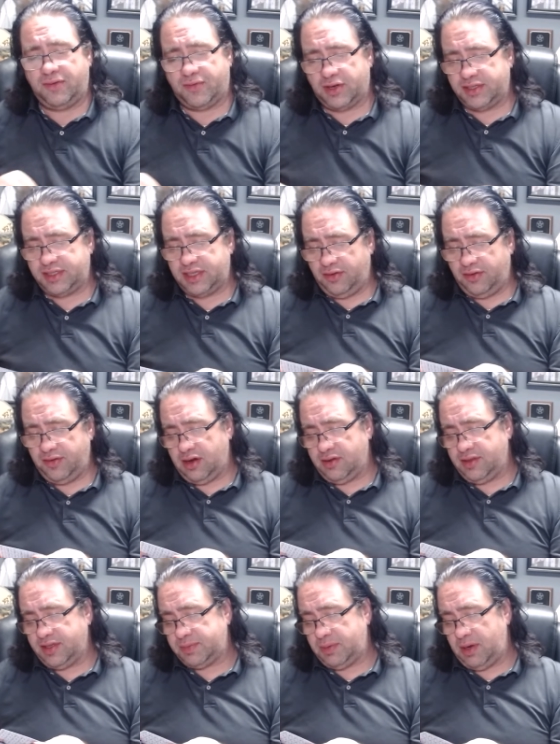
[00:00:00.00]
for our
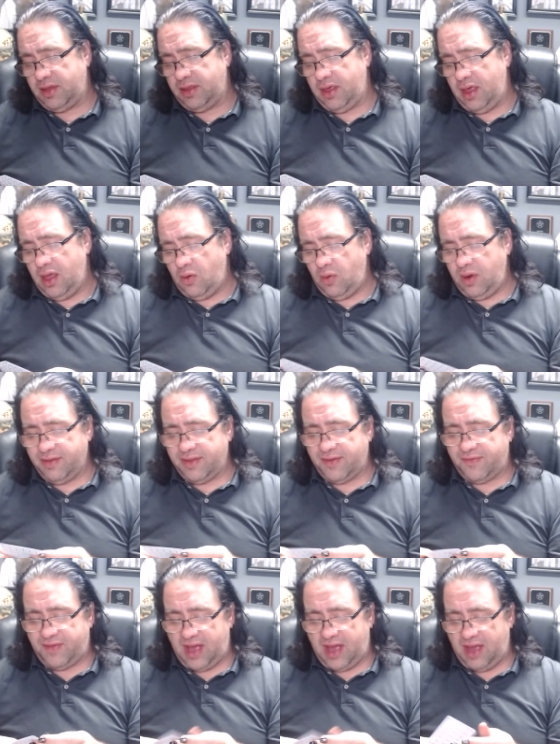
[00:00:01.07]
self-care this month. We have the
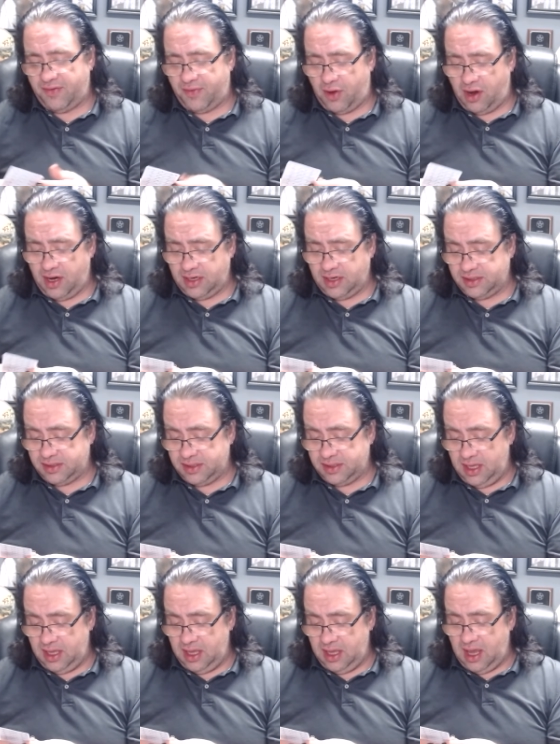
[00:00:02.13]
Five of Hearts.
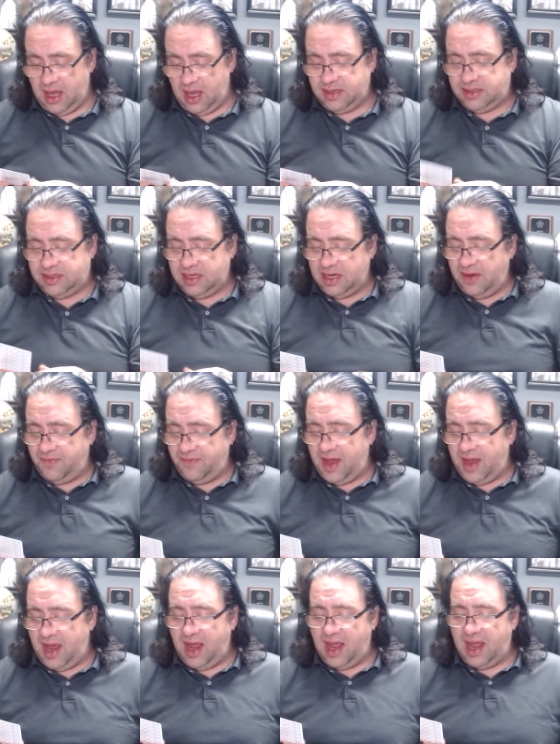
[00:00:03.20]

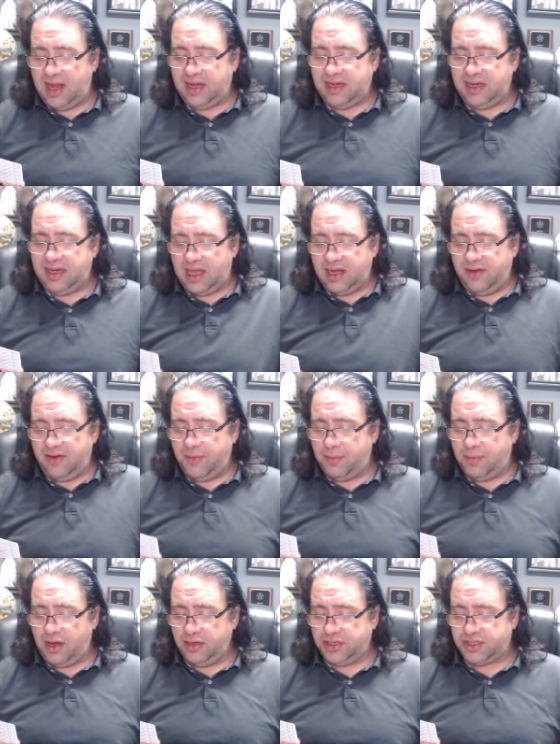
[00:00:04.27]
Identify a negative
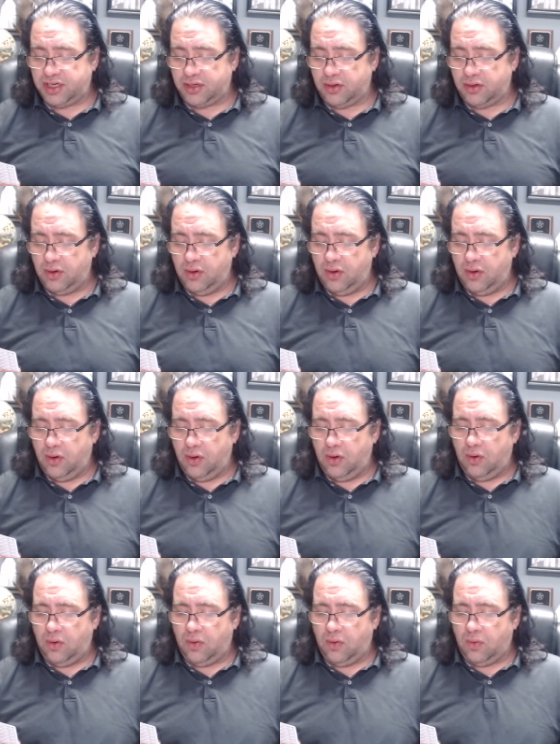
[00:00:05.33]
emotion.
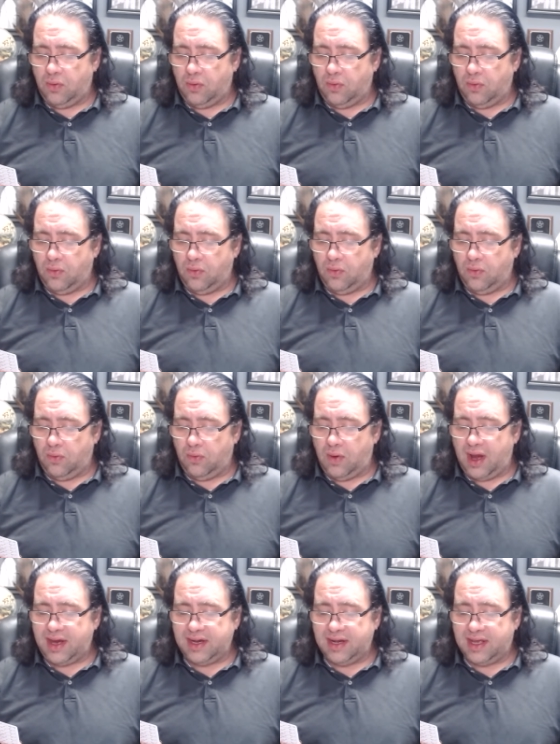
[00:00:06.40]

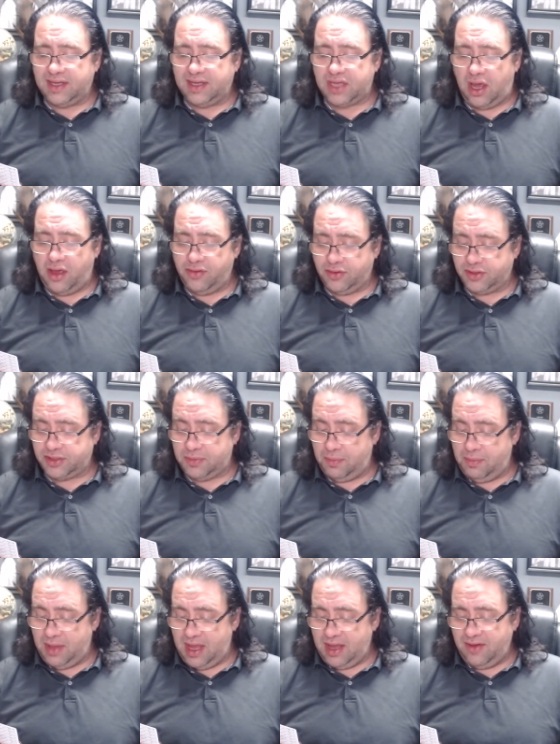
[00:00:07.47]
Recognize others
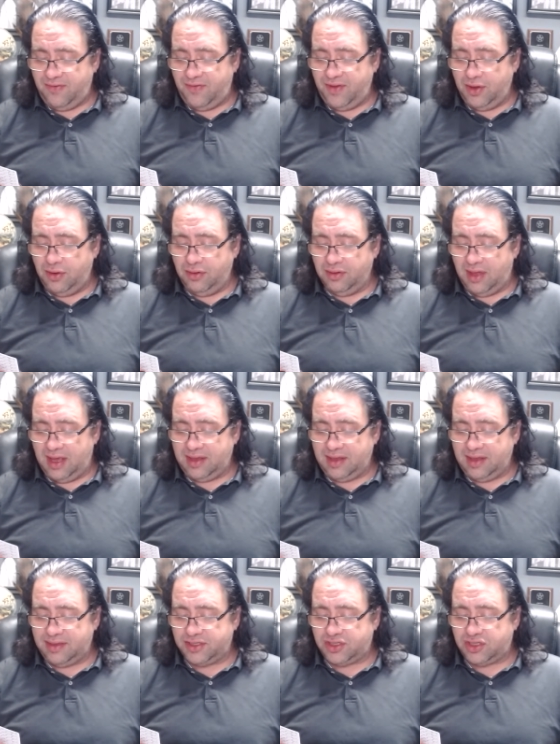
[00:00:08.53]
may feel like
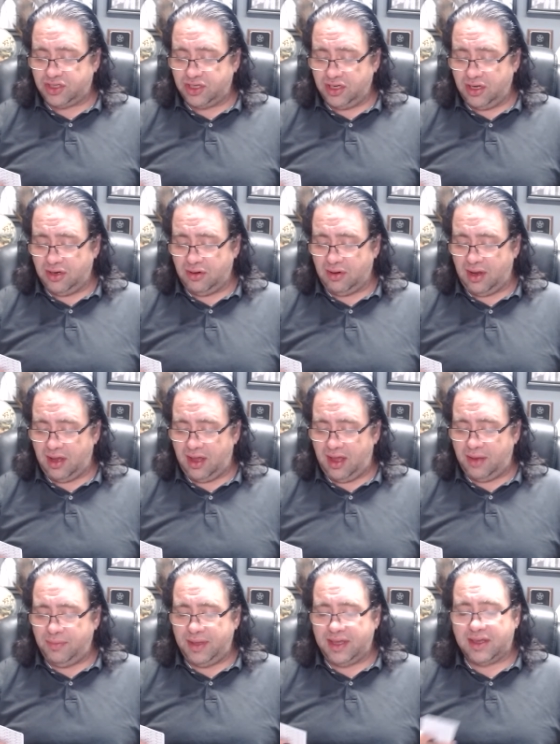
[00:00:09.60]
this too,
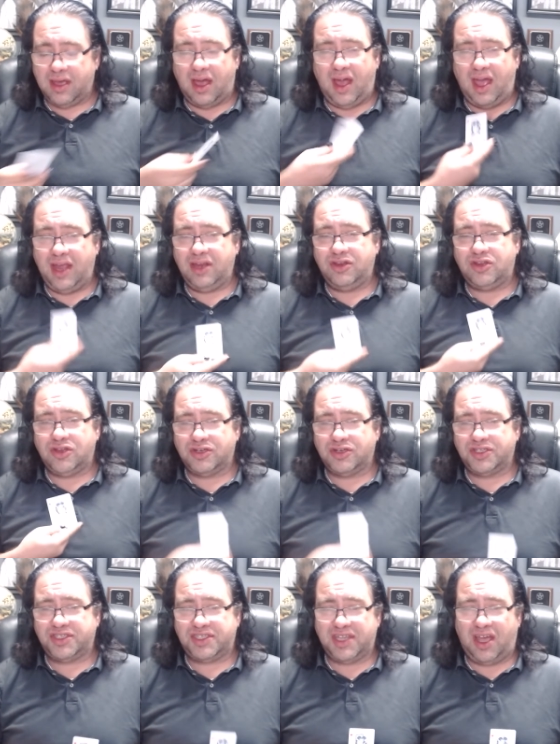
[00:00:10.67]
and be kind to
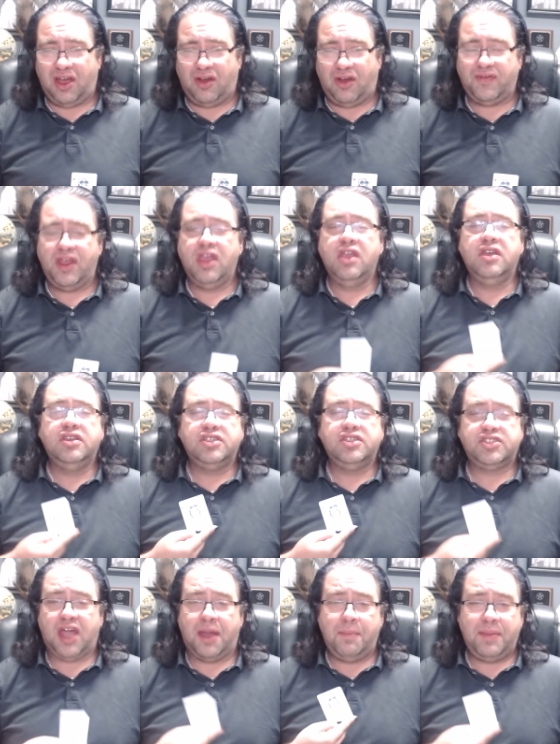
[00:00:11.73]
yourself.
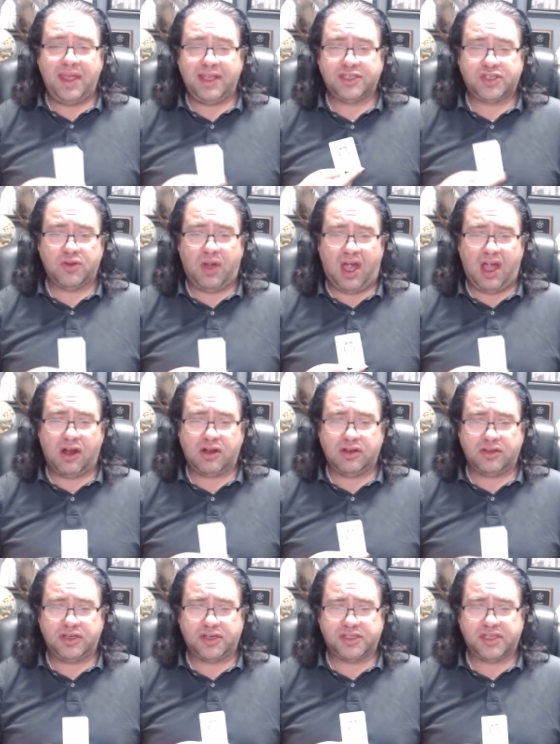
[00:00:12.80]
Stop being so hard
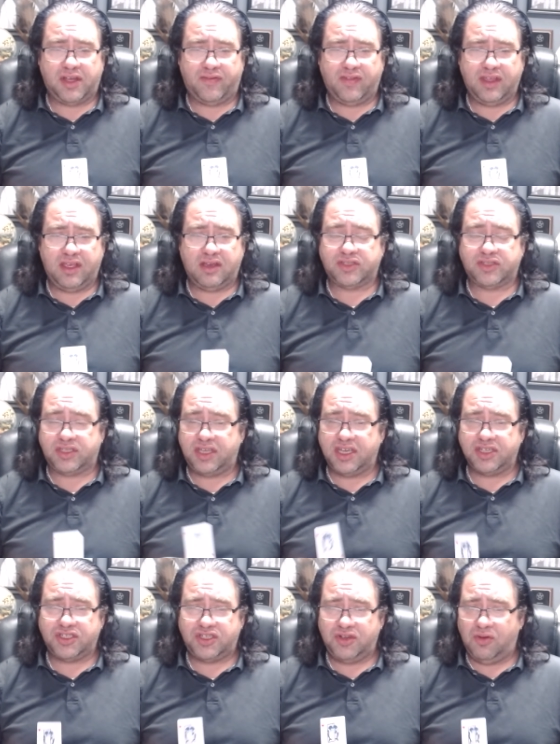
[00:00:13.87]
on yourself, Leos.
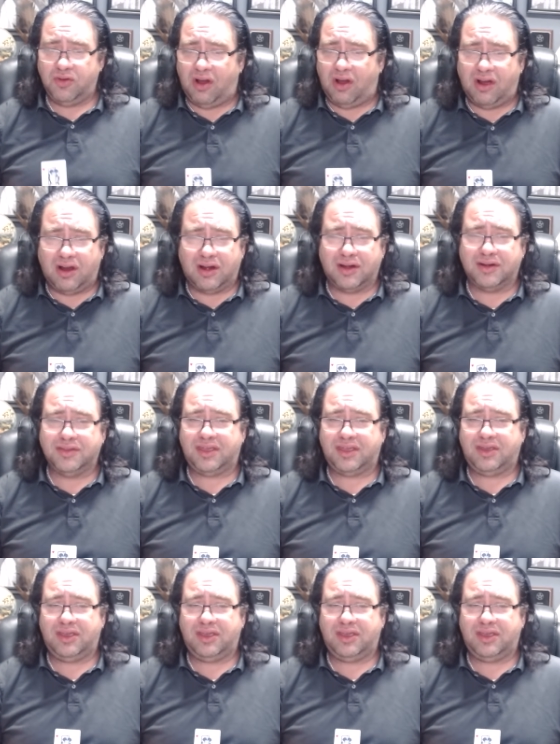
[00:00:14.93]
Yes, you are the